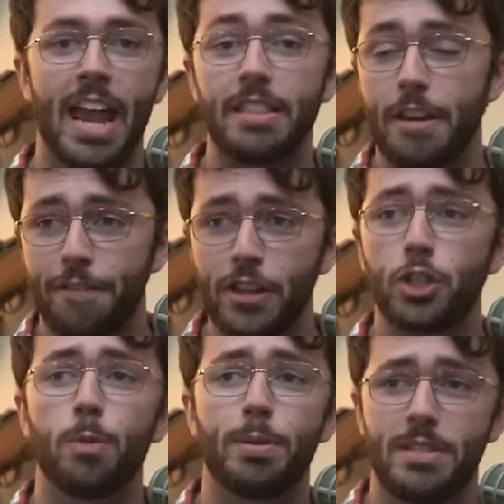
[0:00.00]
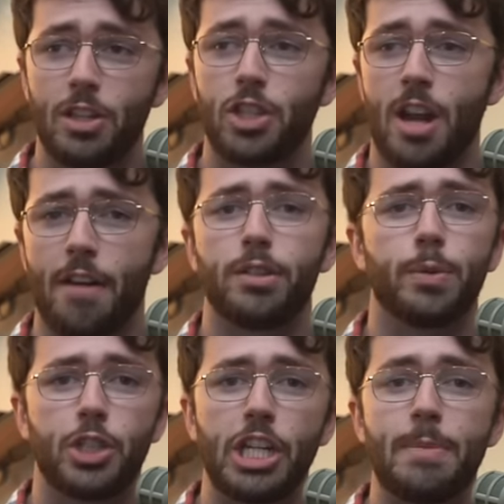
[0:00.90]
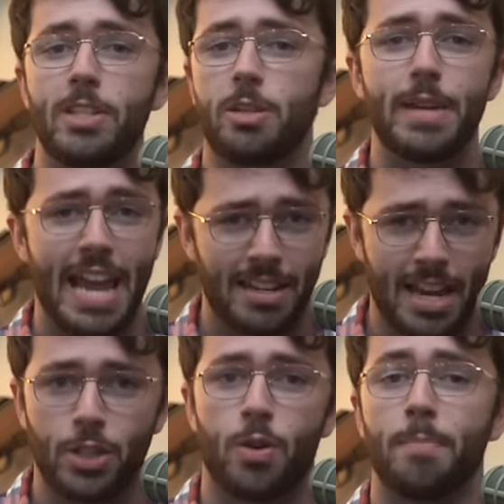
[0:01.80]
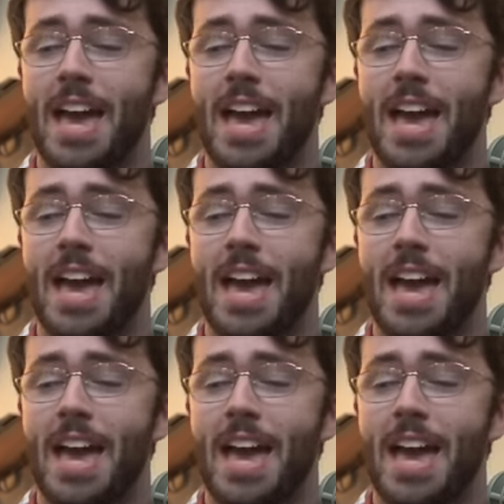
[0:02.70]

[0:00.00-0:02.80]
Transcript: And the official position of the regime is to be anti Trump.